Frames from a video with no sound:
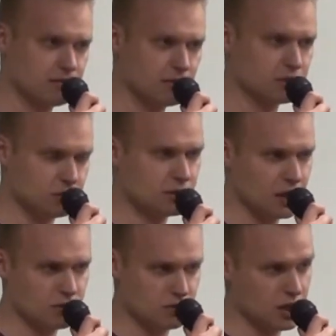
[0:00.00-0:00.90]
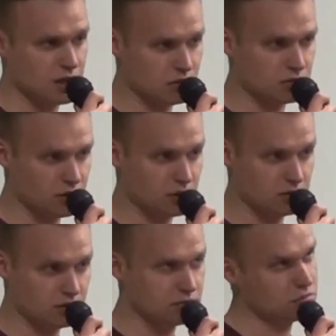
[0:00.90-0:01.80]
what you're trying to say to
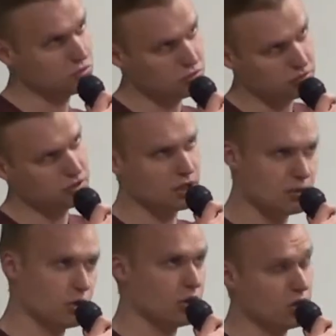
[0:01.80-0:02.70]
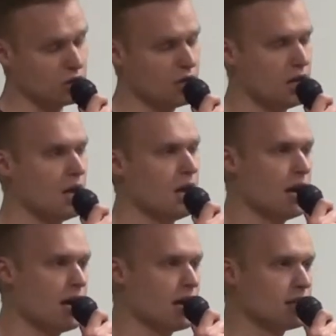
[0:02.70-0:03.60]
him or her.
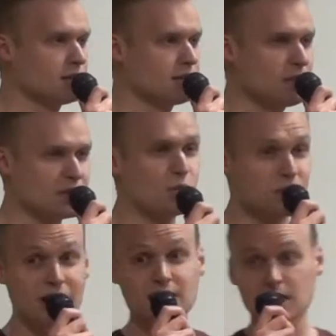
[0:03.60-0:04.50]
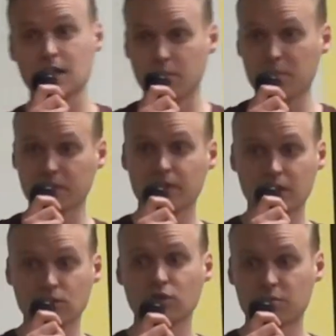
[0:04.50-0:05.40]
And, but surprisingly, people
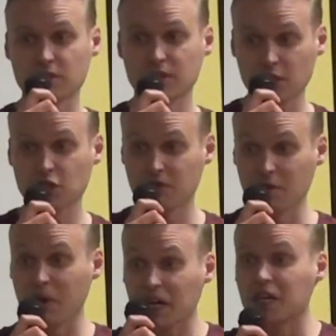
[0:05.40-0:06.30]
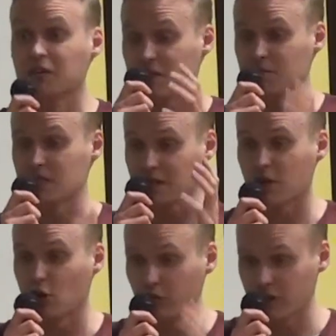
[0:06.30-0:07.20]
when they're doing presentation, they're making this
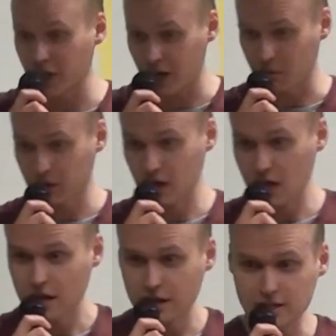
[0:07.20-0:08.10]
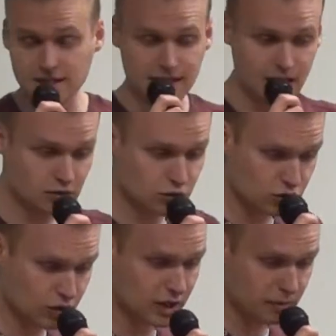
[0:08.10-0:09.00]
mistake all the time. They start
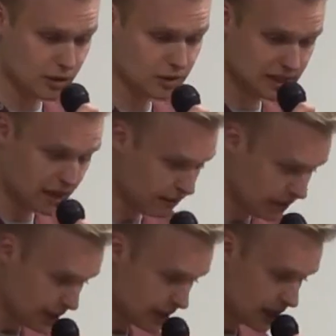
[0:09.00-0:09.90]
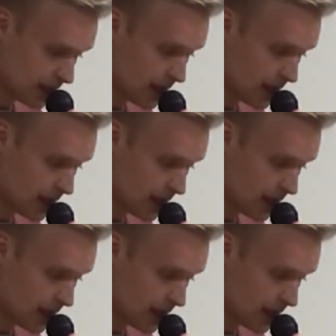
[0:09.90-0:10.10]
to talk about something